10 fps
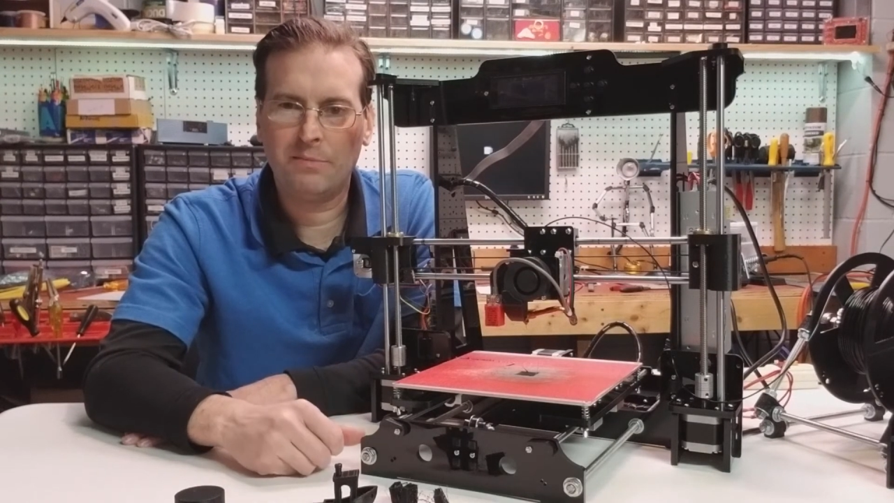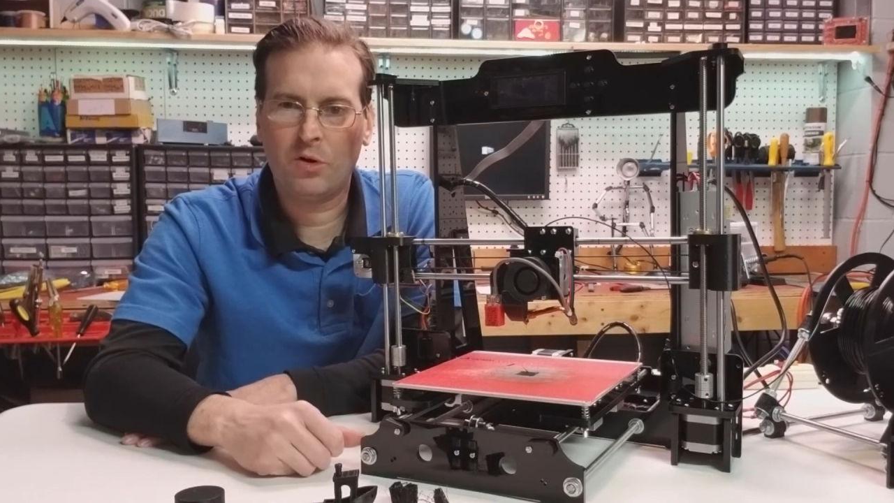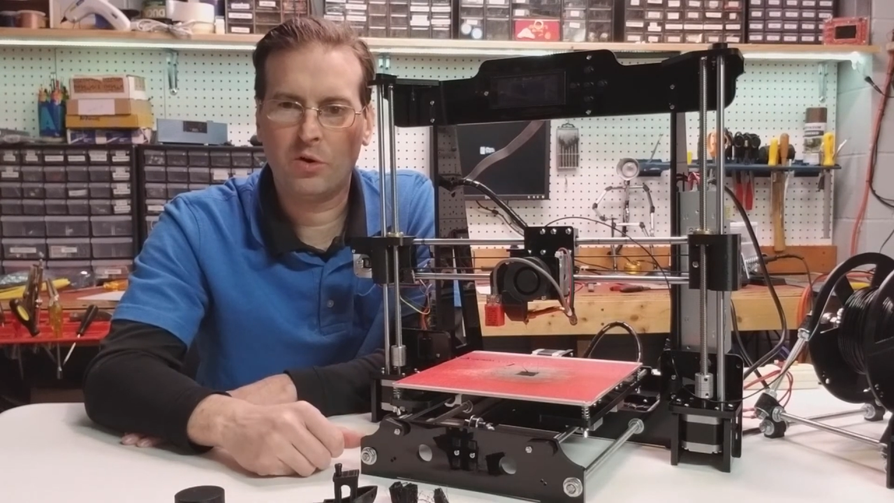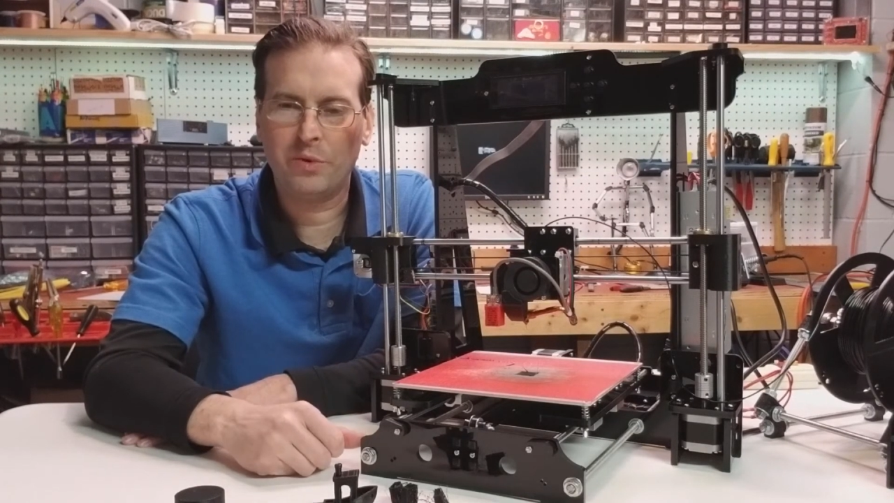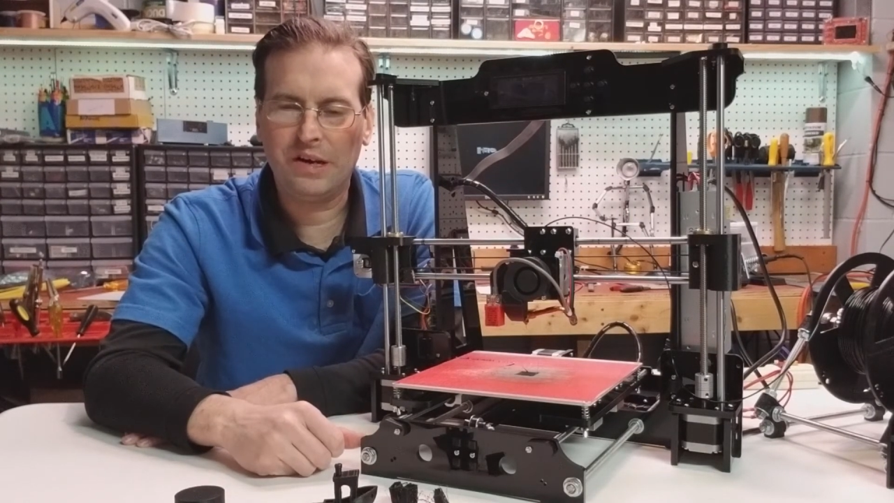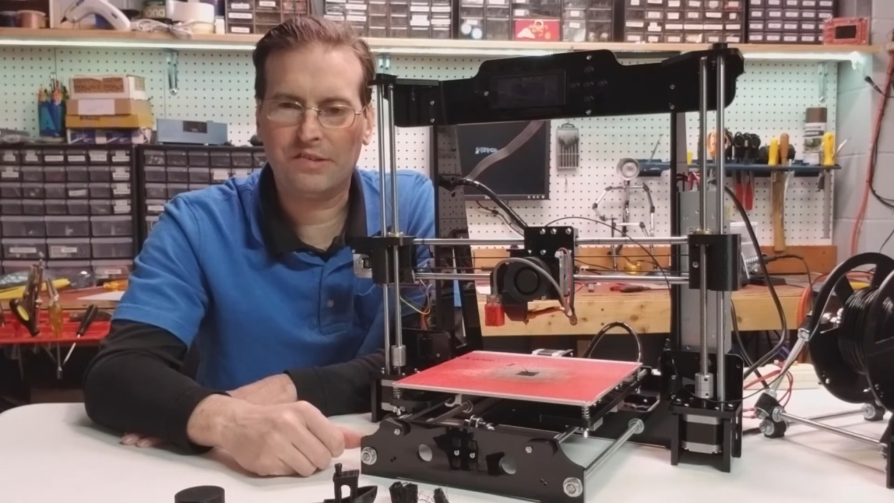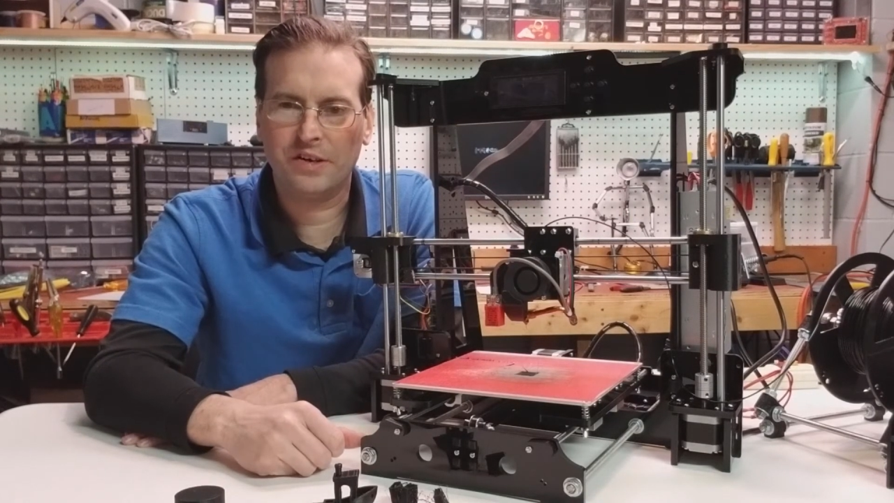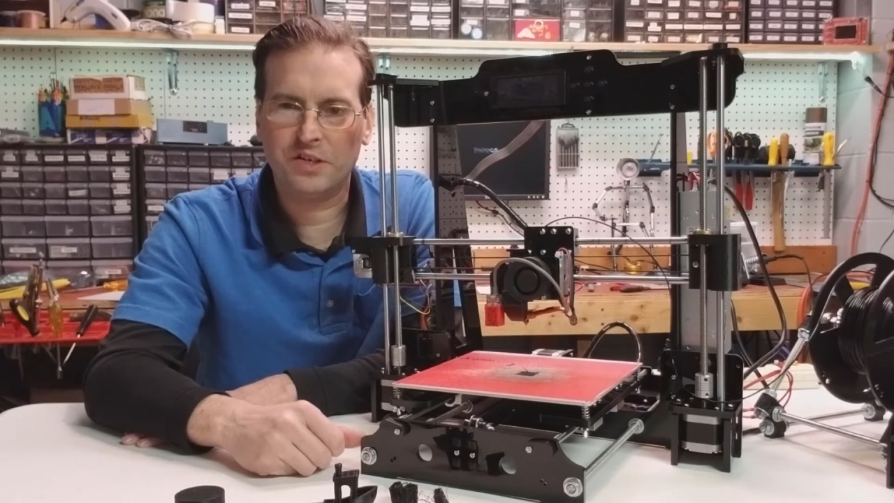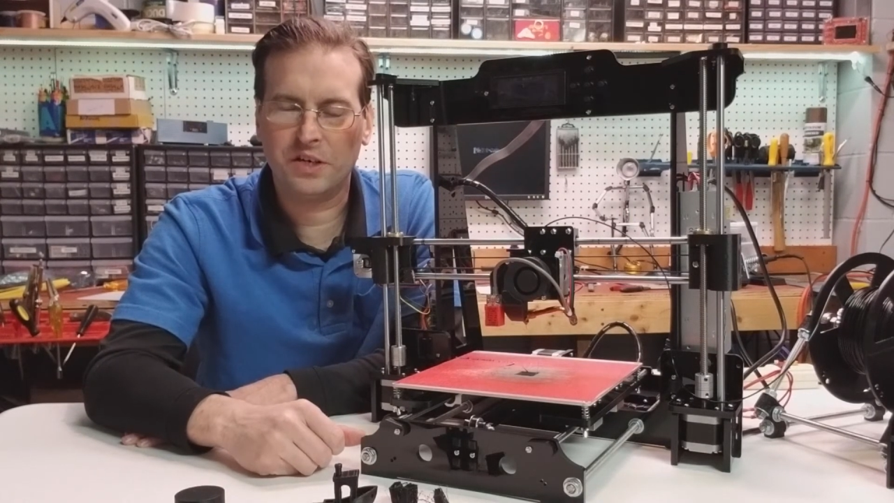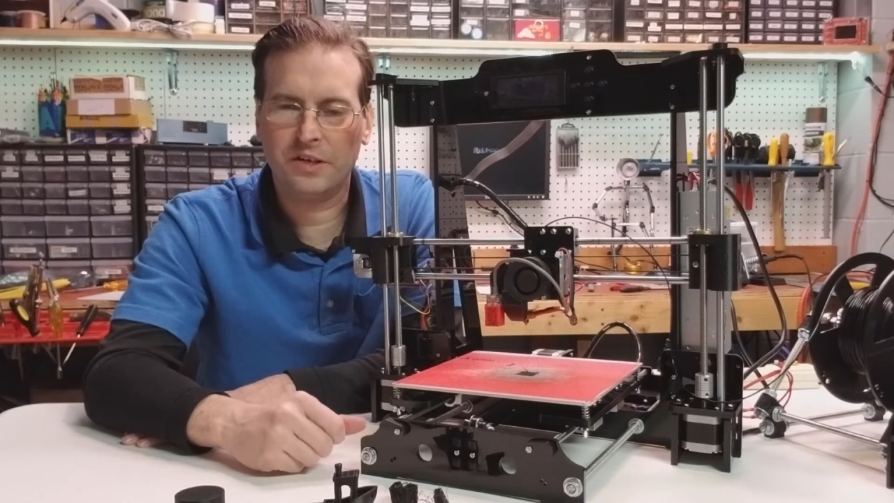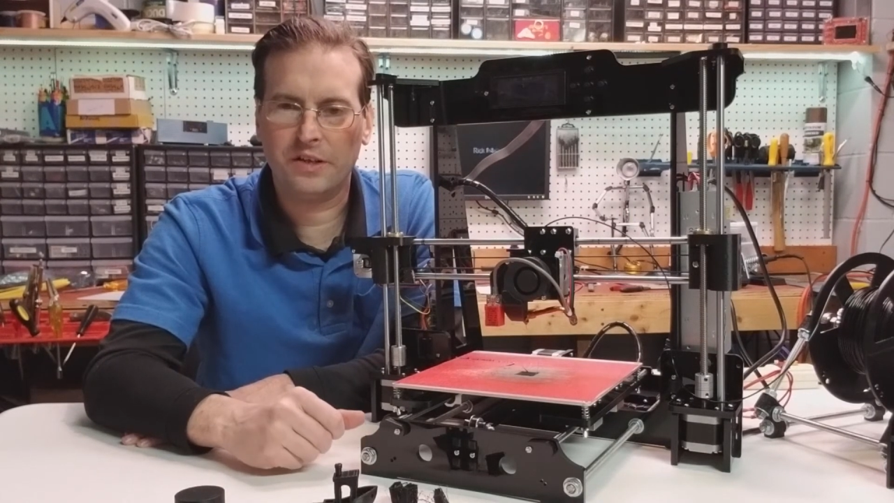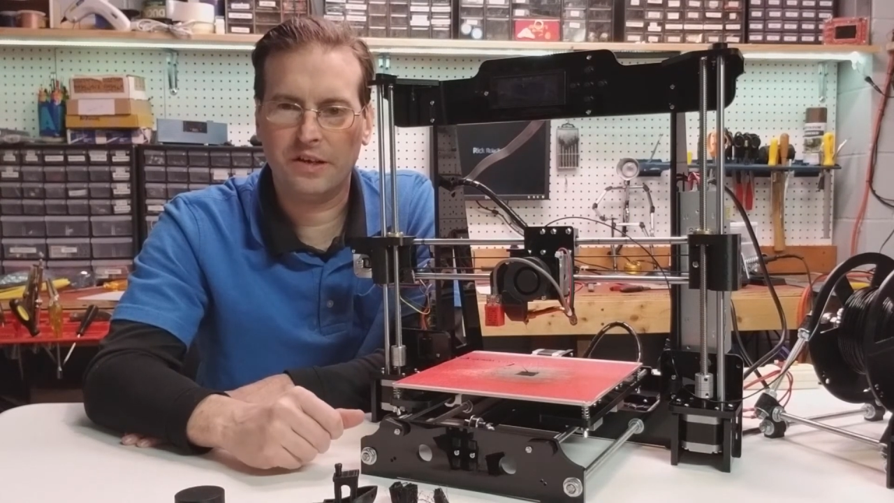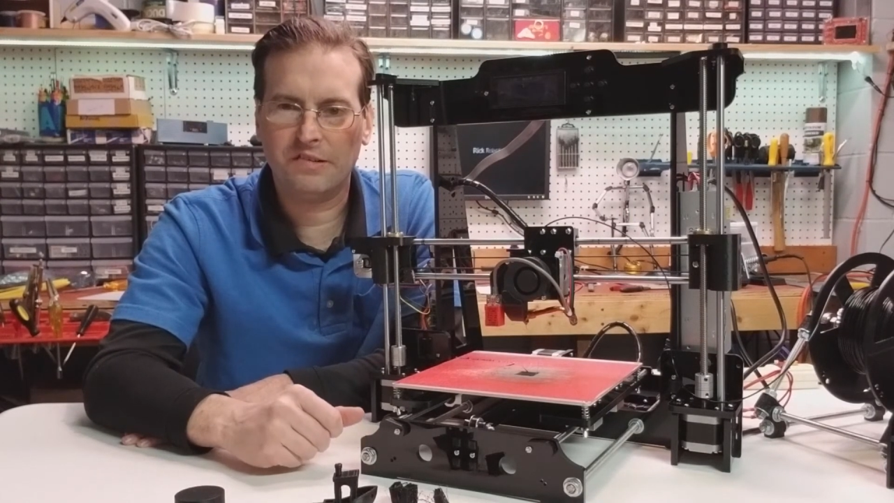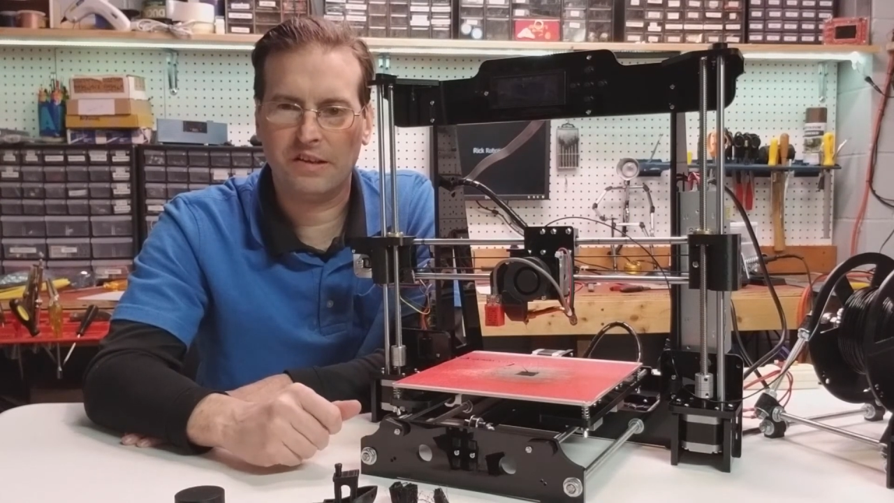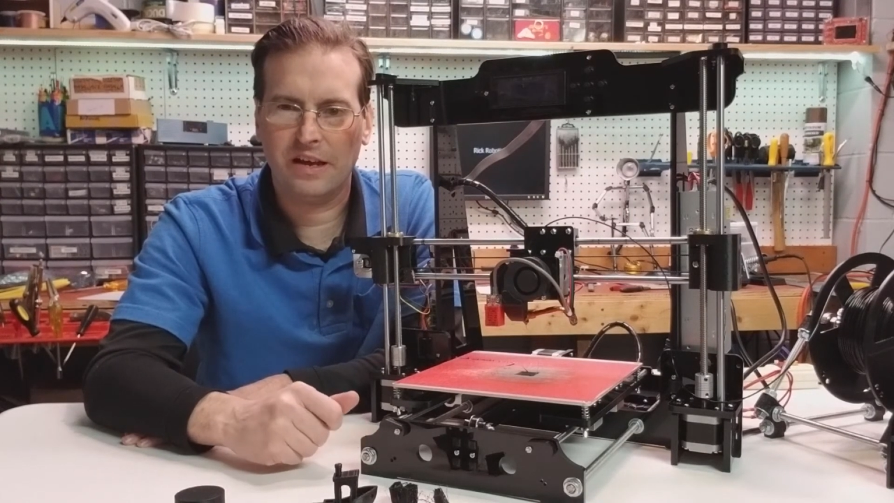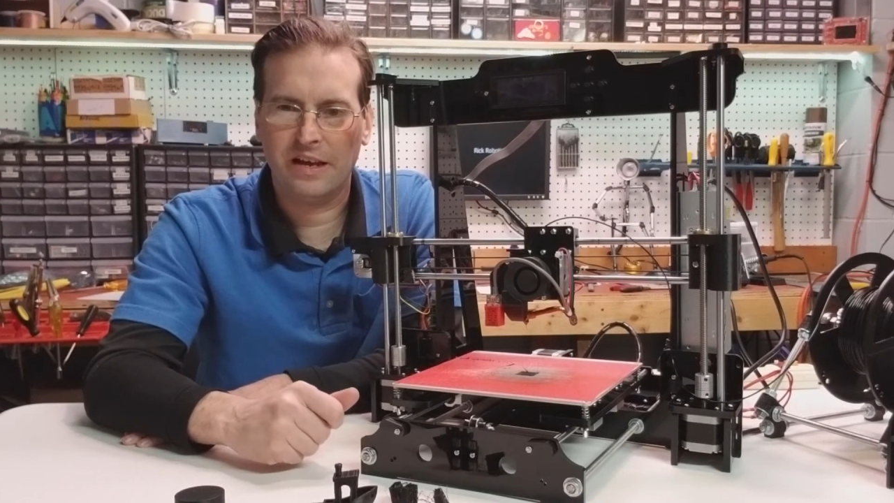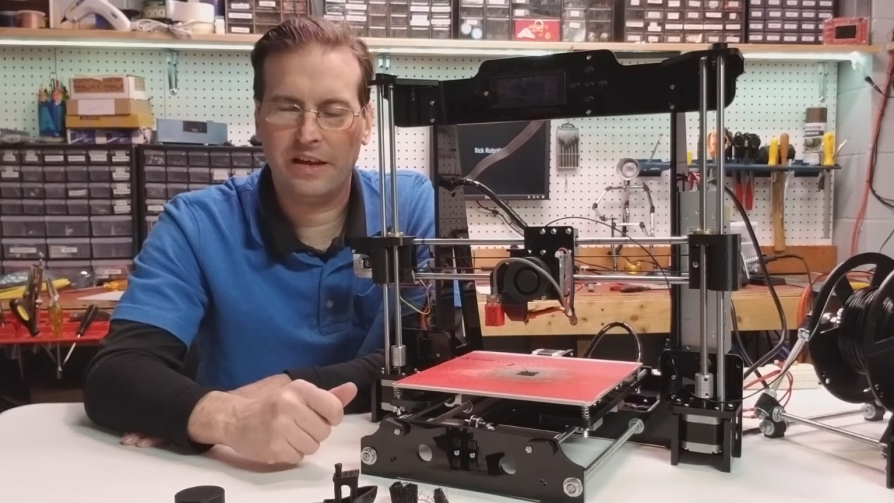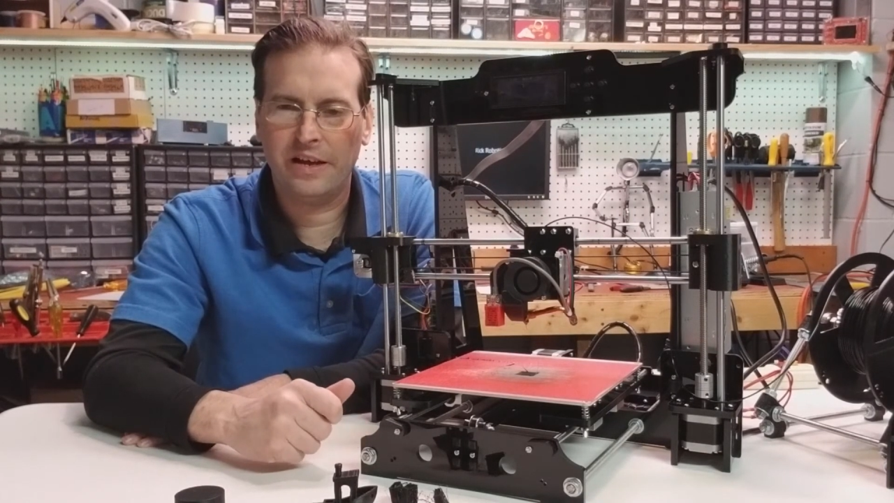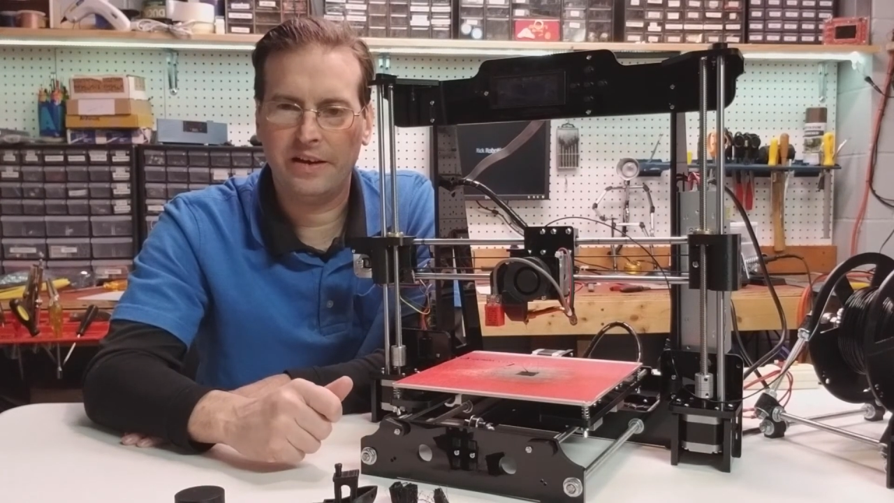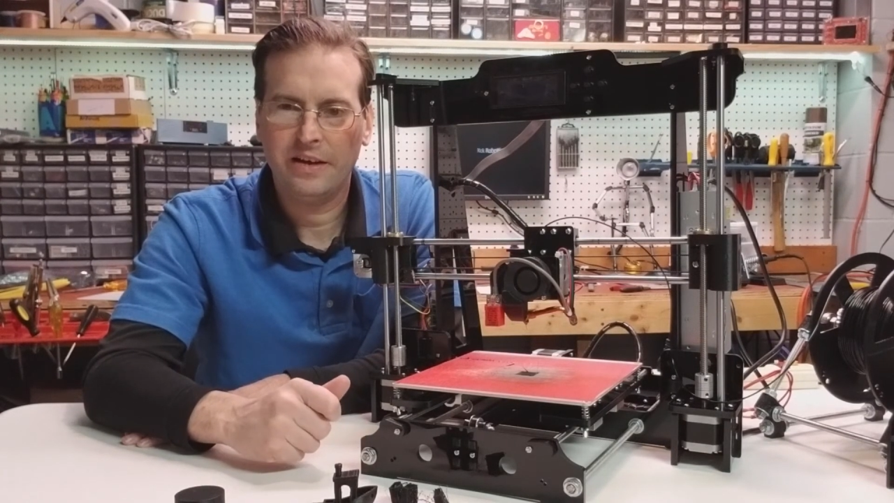more research into this
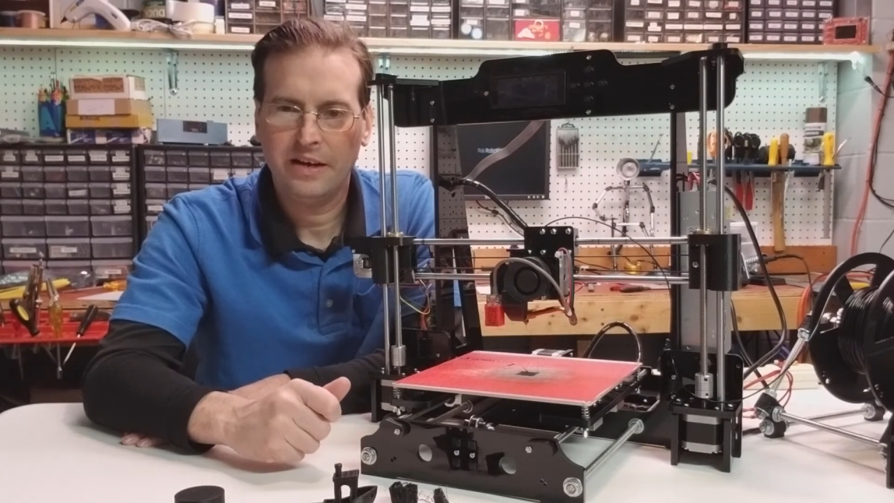and